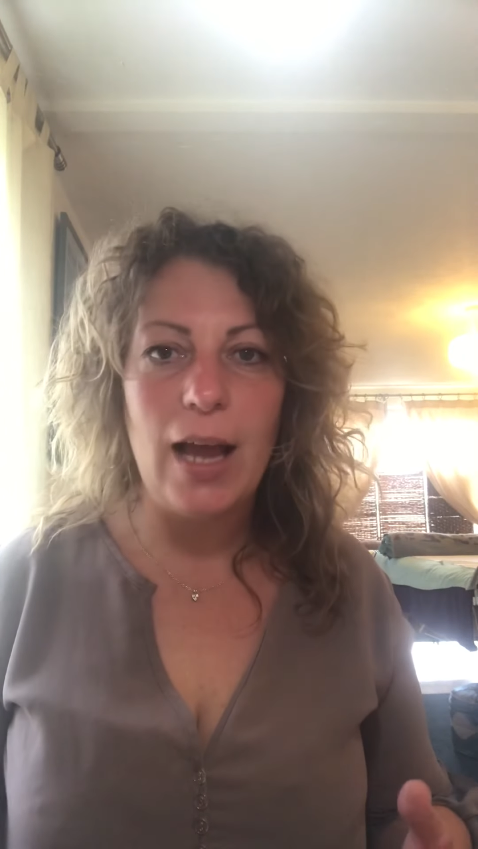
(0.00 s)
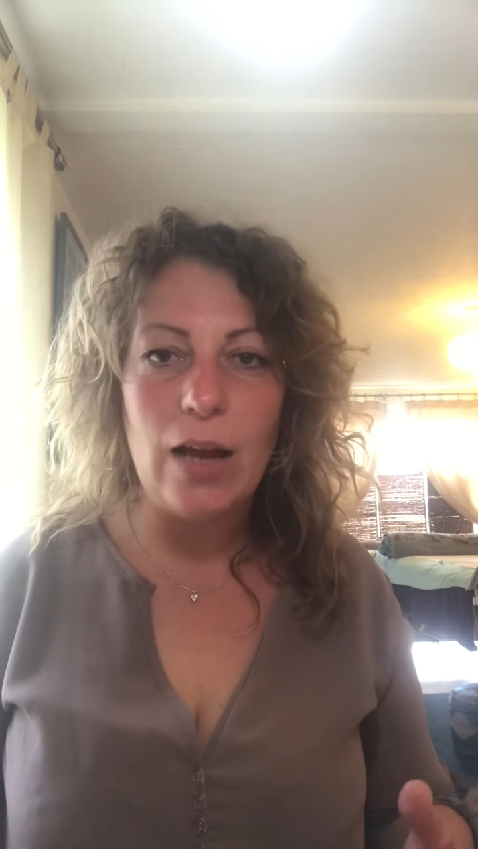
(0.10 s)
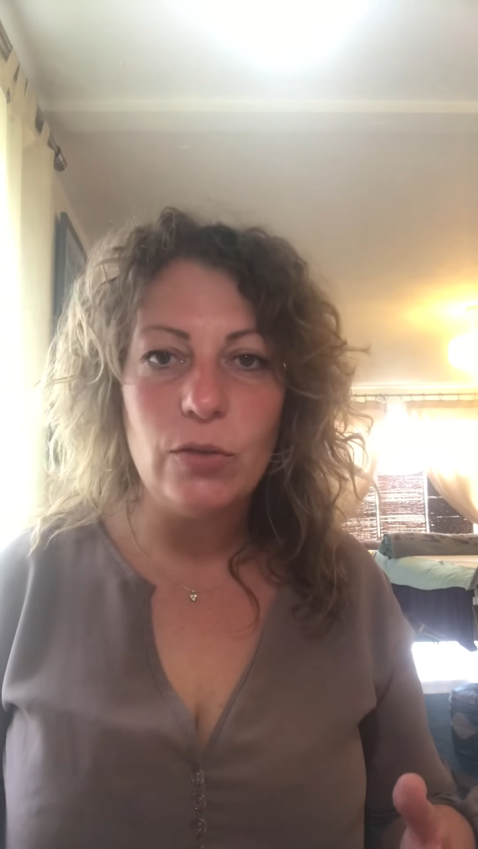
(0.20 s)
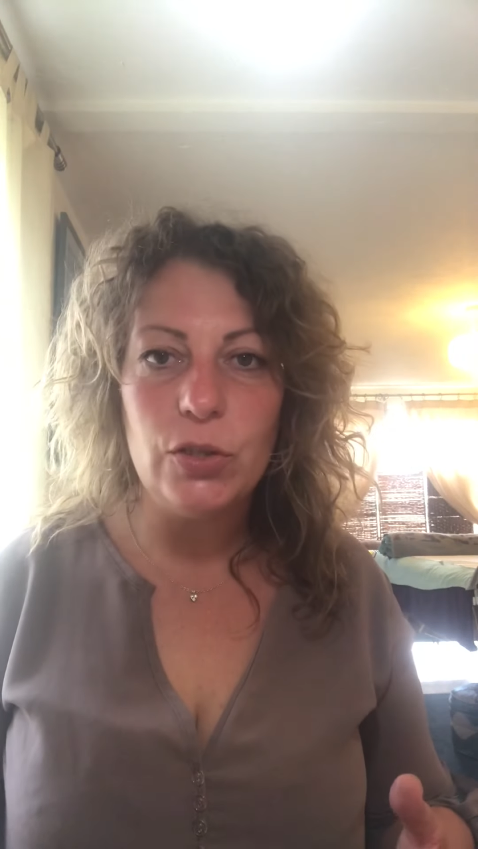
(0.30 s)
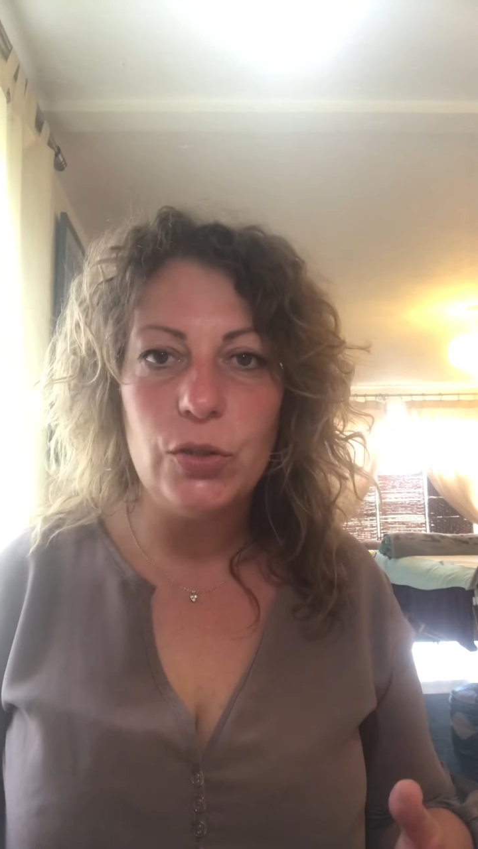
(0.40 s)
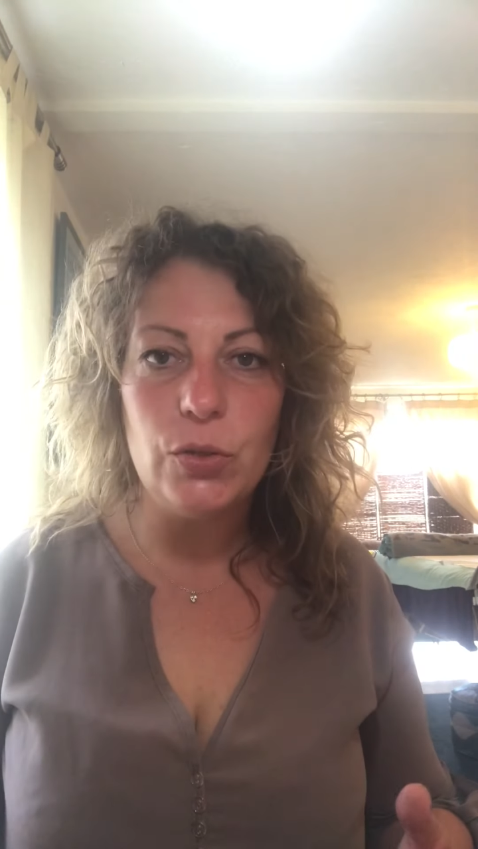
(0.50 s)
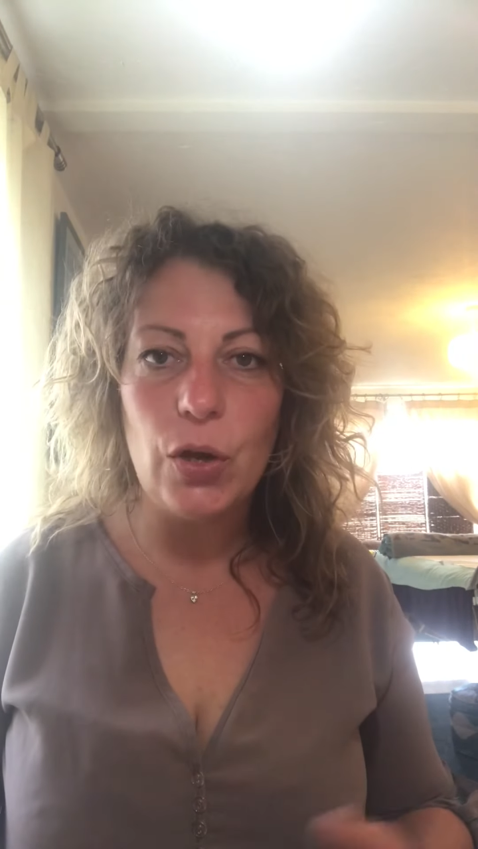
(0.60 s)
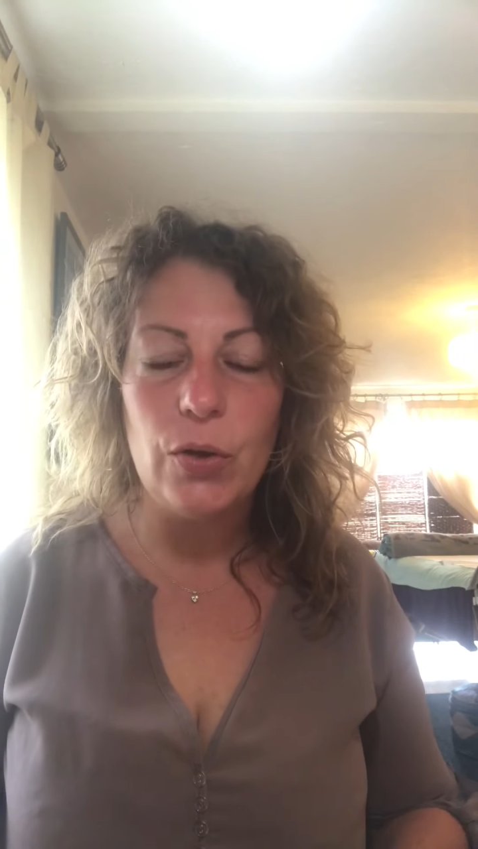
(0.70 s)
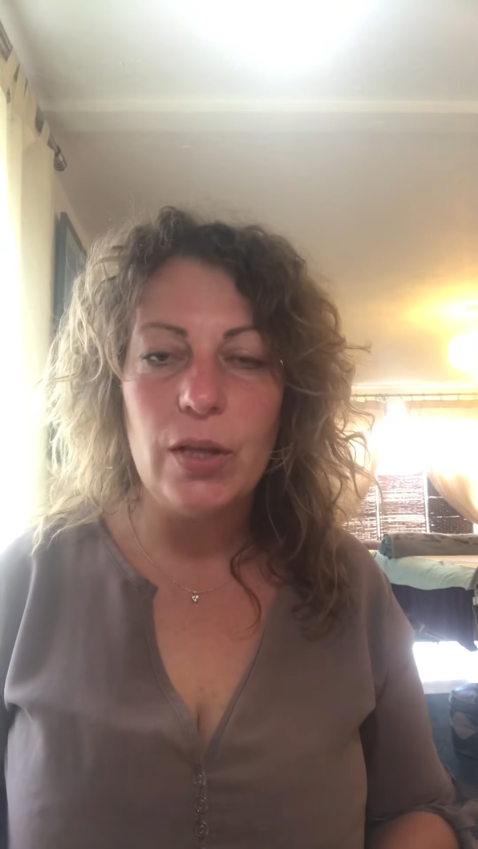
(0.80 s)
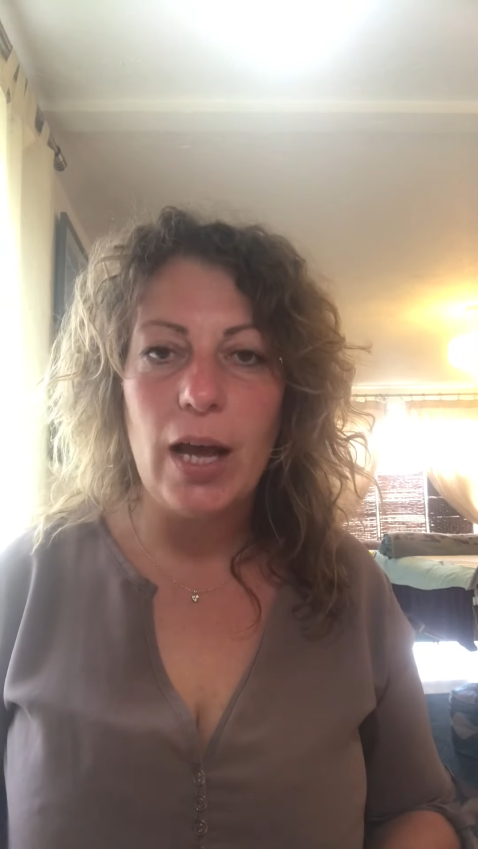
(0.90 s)
how did you
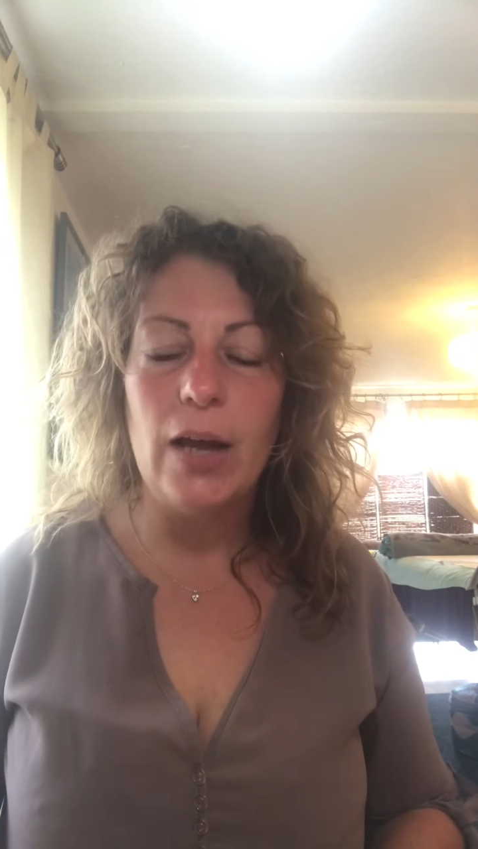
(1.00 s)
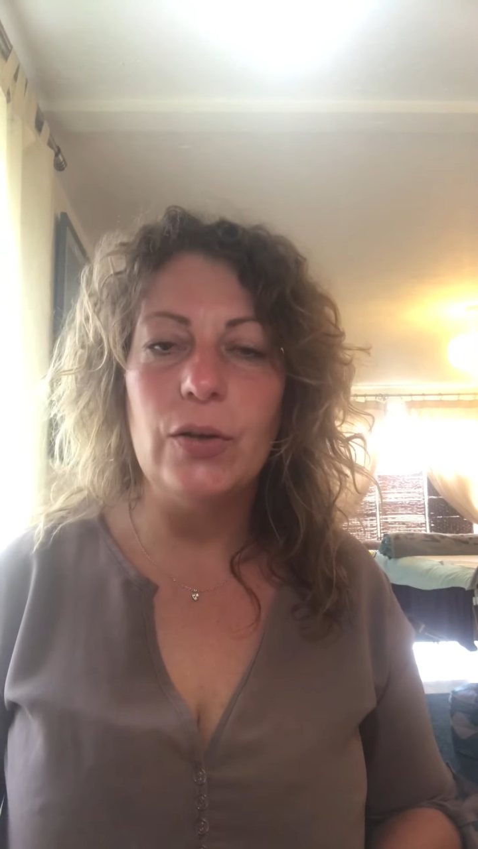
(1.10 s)
know that?